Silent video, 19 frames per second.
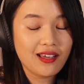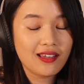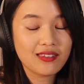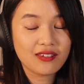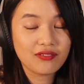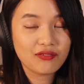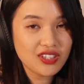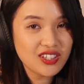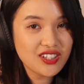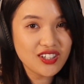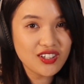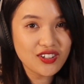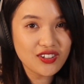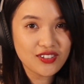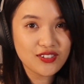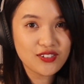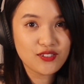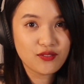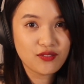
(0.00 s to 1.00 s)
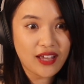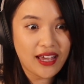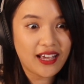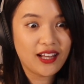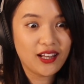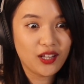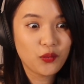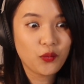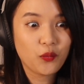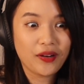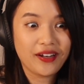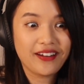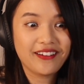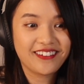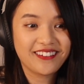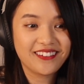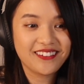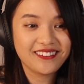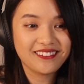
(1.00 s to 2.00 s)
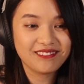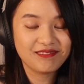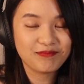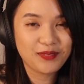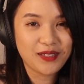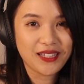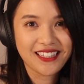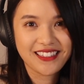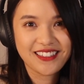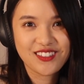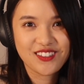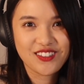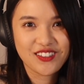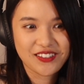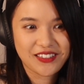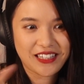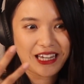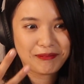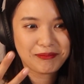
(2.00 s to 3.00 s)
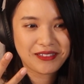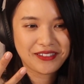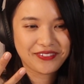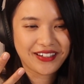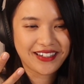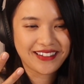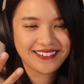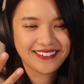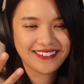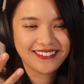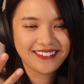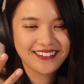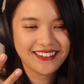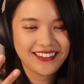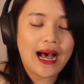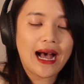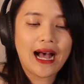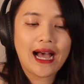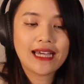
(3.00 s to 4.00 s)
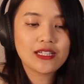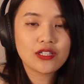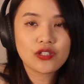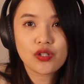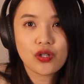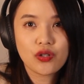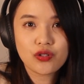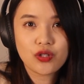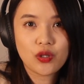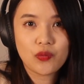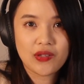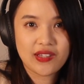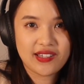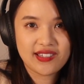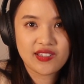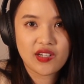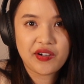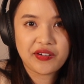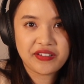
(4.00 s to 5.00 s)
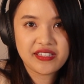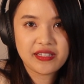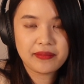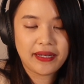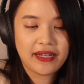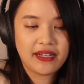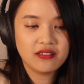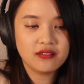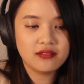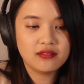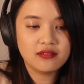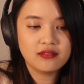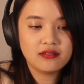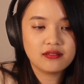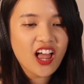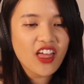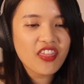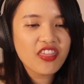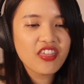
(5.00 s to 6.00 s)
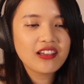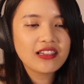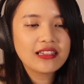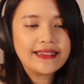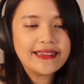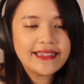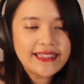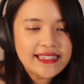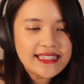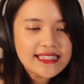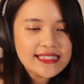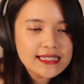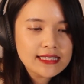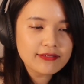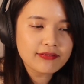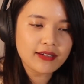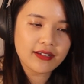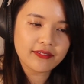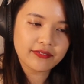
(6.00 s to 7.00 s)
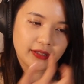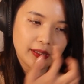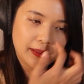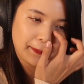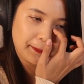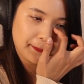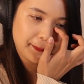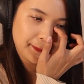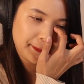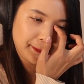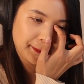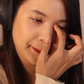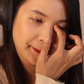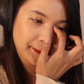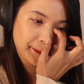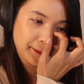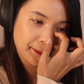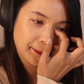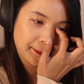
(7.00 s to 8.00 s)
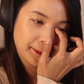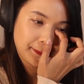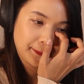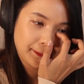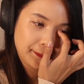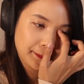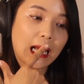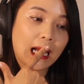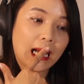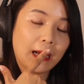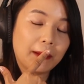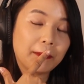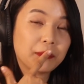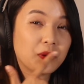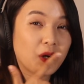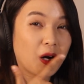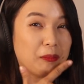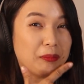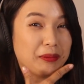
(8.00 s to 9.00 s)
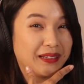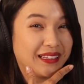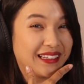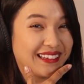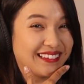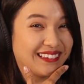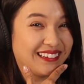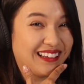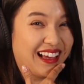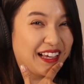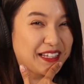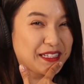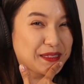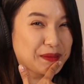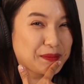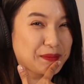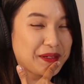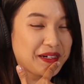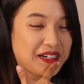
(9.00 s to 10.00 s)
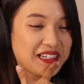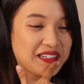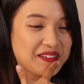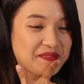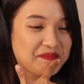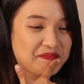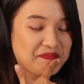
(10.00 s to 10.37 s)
the video is hella weird, but it's just captivating. I don't know what the song is about. The least favorite, probably the last one.